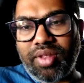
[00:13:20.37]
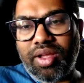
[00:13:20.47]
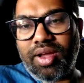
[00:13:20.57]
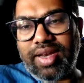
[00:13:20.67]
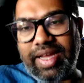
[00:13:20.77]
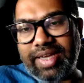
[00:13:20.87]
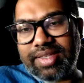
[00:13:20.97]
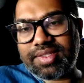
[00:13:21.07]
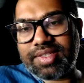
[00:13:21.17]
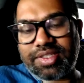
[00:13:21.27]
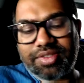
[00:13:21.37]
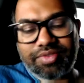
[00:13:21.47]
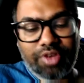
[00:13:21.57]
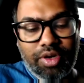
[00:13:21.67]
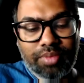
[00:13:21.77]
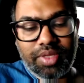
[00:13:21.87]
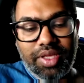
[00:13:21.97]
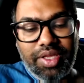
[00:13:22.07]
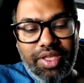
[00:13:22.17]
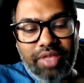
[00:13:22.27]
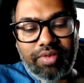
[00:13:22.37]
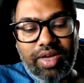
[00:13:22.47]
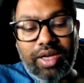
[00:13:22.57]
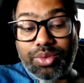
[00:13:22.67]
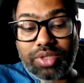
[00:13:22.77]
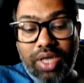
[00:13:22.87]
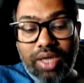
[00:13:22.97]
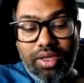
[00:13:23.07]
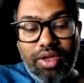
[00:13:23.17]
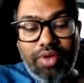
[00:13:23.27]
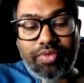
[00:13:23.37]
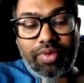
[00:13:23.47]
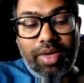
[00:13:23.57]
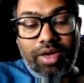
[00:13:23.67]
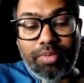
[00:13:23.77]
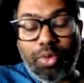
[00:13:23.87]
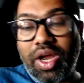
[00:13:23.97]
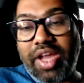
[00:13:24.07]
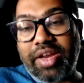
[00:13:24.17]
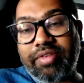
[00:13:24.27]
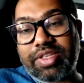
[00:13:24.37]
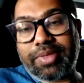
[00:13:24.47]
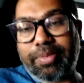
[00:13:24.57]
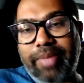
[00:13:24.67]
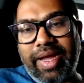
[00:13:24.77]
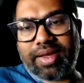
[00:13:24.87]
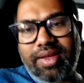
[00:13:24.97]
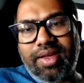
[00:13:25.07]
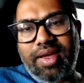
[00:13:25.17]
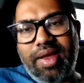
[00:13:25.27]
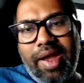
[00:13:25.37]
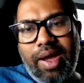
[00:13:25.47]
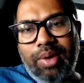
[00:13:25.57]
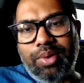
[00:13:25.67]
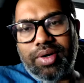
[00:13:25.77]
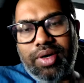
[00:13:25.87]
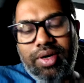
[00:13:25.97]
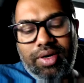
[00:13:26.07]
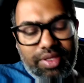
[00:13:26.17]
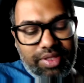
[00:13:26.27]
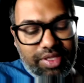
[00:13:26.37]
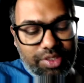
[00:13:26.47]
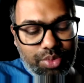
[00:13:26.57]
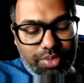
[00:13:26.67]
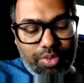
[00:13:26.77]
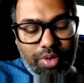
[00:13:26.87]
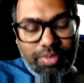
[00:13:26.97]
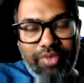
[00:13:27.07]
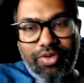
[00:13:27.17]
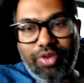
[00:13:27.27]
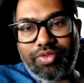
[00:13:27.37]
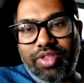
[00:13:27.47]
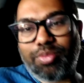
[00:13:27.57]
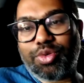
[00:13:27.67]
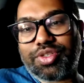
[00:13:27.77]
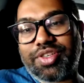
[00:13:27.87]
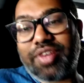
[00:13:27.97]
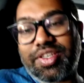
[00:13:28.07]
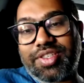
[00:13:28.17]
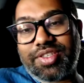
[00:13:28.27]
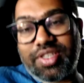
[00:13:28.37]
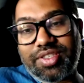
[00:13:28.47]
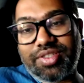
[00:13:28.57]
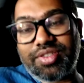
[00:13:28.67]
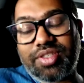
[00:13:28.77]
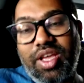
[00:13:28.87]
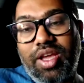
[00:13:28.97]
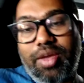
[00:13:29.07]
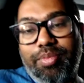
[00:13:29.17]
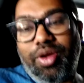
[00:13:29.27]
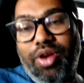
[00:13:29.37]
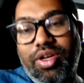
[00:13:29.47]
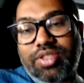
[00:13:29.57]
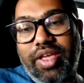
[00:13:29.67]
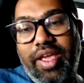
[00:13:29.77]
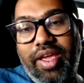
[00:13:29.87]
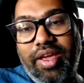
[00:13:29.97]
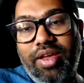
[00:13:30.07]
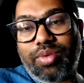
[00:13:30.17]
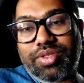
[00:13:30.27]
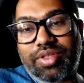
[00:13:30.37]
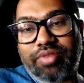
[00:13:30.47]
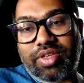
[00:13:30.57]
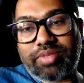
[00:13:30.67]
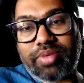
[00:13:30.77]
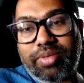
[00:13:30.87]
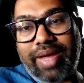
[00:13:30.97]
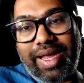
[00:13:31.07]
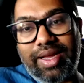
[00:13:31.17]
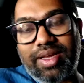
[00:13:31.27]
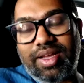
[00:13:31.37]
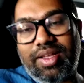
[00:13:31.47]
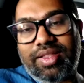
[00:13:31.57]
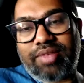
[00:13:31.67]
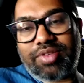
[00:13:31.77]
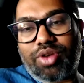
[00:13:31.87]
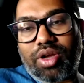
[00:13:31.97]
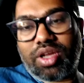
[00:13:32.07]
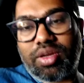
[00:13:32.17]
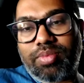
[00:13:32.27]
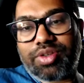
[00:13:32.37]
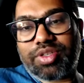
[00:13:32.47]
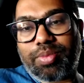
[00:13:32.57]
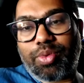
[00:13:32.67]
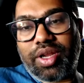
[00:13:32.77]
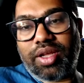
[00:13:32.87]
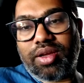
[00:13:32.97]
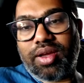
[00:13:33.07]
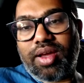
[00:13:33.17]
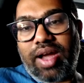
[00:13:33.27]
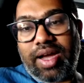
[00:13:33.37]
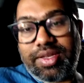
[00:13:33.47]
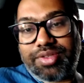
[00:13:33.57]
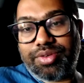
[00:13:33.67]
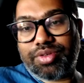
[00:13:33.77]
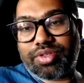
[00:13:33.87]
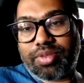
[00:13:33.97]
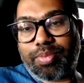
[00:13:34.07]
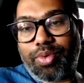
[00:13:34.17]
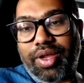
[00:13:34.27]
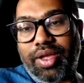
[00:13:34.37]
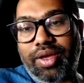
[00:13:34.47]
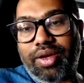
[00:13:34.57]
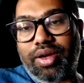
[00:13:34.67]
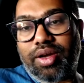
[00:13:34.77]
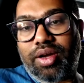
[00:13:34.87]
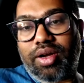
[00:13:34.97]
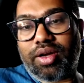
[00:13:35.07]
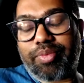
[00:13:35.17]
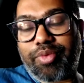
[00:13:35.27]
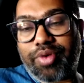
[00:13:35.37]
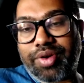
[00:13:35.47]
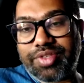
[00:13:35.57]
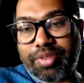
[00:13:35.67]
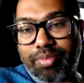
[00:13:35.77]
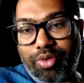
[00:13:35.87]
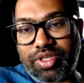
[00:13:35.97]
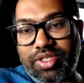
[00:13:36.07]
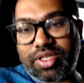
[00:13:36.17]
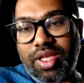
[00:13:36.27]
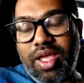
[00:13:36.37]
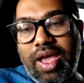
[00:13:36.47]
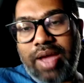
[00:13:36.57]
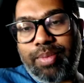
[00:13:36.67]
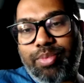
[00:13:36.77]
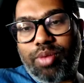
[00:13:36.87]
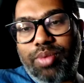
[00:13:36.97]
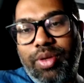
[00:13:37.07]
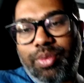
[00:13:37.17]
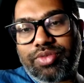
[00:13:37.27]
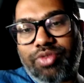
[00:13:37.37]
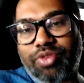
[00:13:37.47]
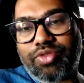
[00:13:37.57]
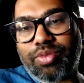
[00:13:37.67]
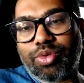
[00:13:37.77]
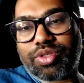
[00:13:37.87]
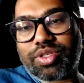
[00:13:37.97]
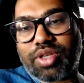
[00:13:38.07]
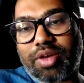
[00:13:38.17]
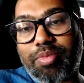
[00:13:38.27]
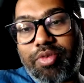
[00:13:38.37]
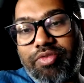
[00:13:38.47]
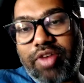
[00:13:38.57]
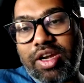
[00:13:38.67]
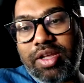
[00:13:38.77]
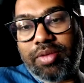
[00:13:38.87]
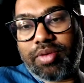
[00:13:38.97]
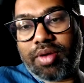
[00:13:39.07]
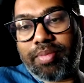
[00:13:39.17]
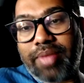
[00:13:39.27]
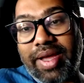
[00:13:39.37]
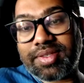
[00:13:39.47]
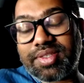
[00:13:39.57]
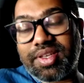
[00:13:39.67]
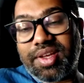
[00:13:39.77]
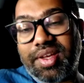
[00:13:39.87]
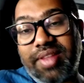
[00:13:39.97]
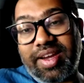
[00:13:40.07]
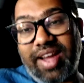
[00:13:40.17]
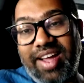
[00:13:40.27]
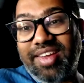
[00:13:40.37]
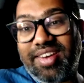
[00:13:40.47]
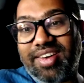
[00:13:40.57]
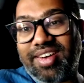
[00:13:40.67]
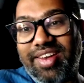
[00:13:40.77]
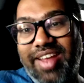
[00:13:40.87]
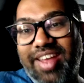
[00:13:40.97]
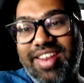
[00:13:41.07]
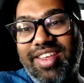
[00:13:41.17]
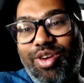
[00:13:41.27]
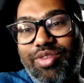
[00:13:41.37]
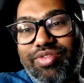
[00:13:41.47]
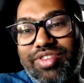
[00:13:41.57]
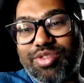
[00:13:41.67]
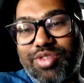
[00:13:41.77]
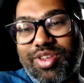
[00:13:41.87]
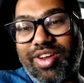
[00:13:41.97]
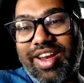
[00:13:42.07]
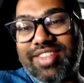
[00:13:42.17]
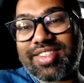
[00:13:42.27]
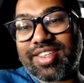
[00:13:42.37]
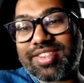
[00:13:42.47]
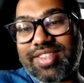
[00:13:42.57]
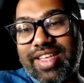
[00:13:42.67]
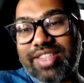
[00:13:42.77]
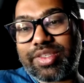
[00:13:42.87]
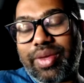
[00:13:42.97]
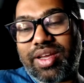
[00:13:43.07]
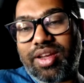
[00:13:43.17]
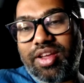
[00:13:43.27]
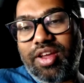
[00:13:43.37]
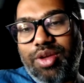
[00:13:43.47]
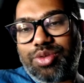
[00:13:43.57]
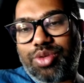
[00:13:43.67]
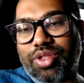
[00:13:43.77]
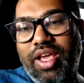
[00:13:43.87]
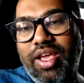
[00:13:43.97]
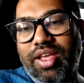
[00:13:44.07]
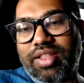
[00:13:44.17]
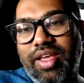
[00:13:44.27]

liked the session from Ivan Luthra from Almora Investment Bank. Now, this was probably one of the most interesting sessions, because here was an investment bank that was talking about supporting ICOs, supporting cryptocurrency projects, and probably was one of the most crypto-friendly banks that I heard in any conferences or any sessions elsewhere. So they